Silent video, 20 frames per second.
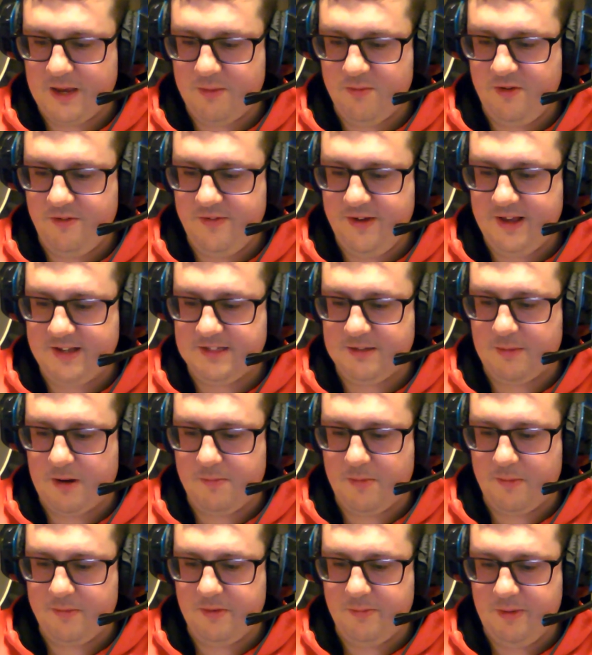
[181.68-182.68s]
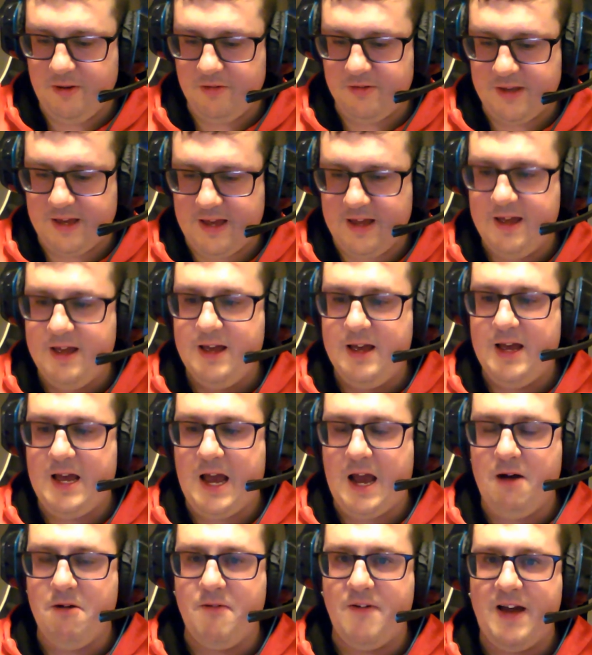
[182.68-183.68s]
We Fix It" by Bob the Builder.
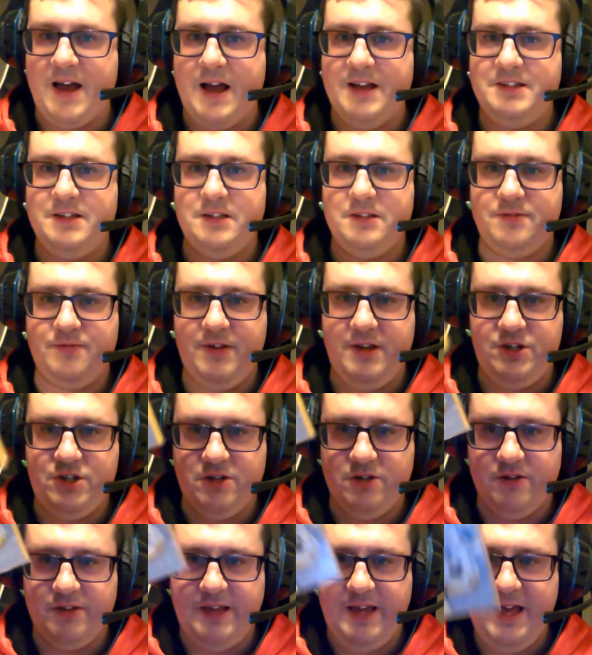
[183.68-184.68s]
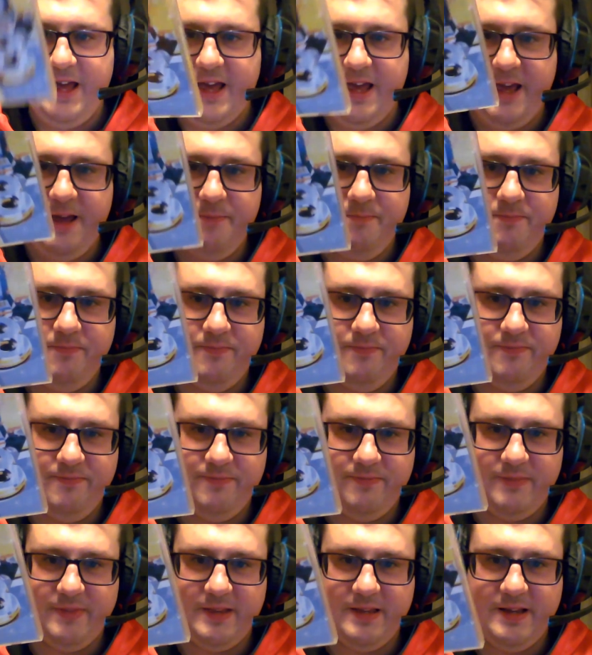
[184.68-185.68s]
However, as it's featured on here,
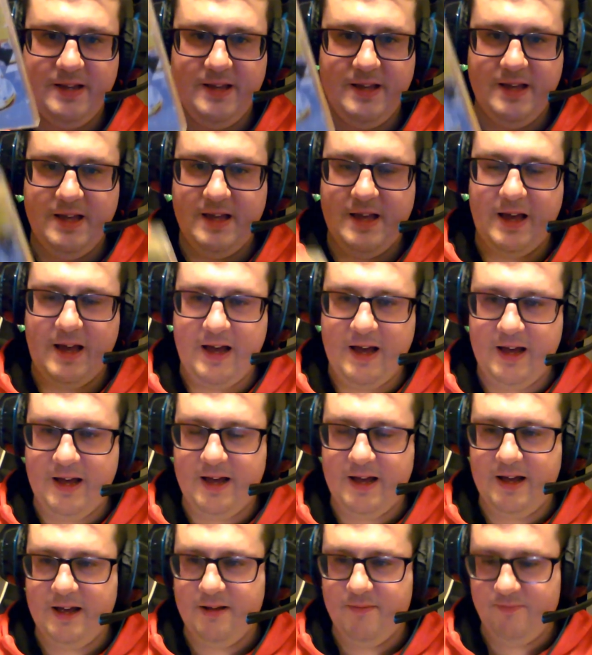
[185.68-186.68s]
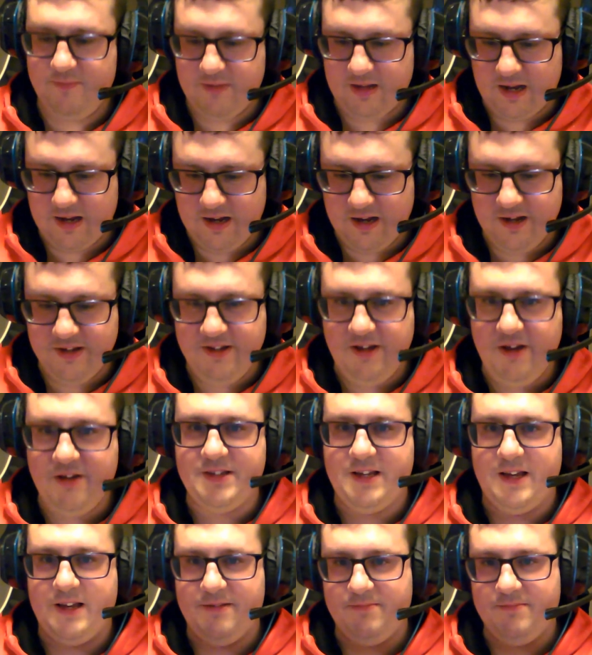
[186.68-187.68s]
I can't use
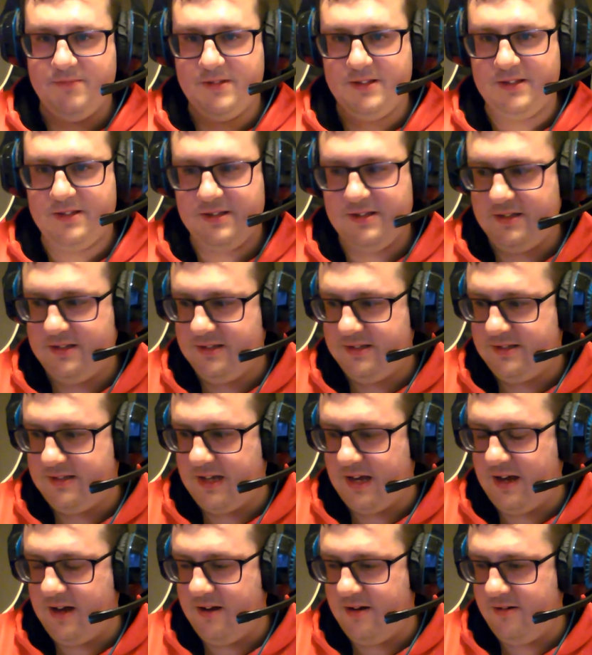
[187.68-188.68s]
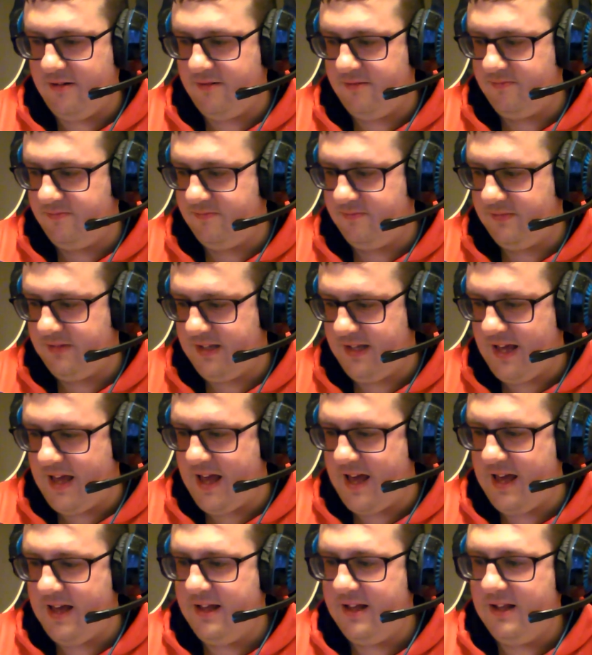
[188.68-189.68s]
it. So,
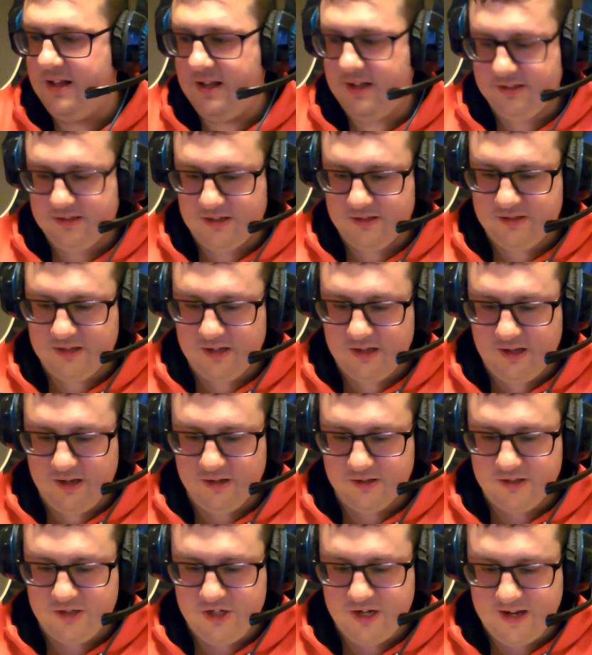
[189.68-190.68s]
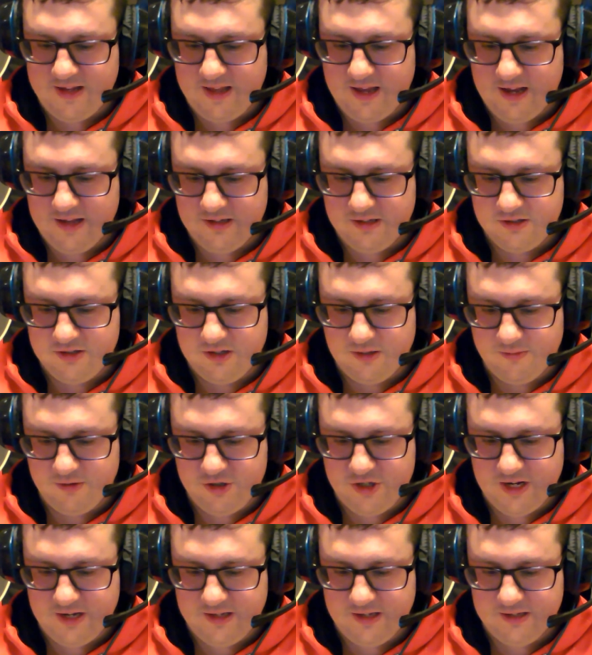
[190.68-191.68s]
yeah, so you've got to check that and just double
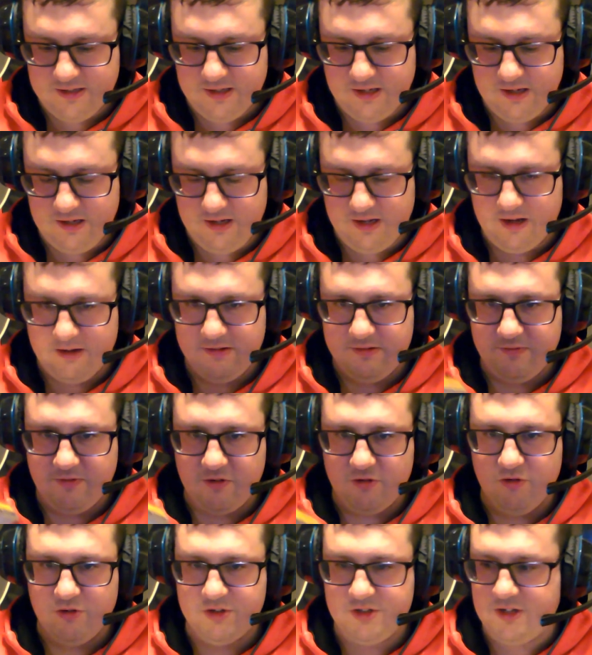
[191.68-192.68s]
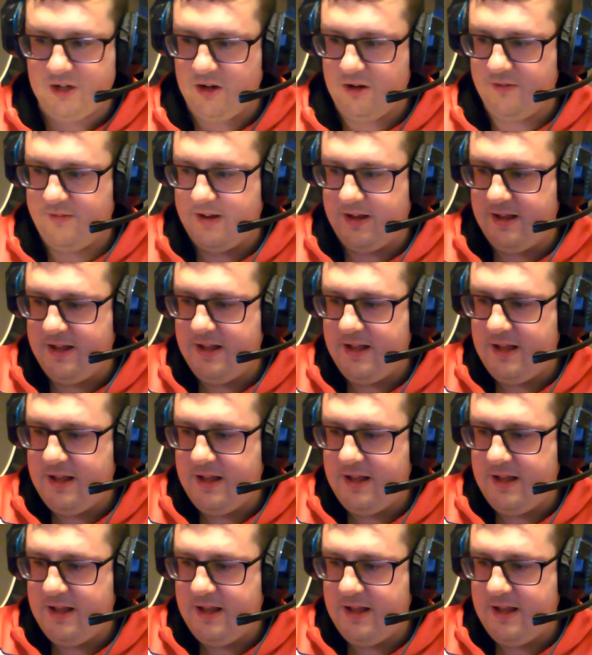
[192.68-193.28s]
check there's no, for crossover.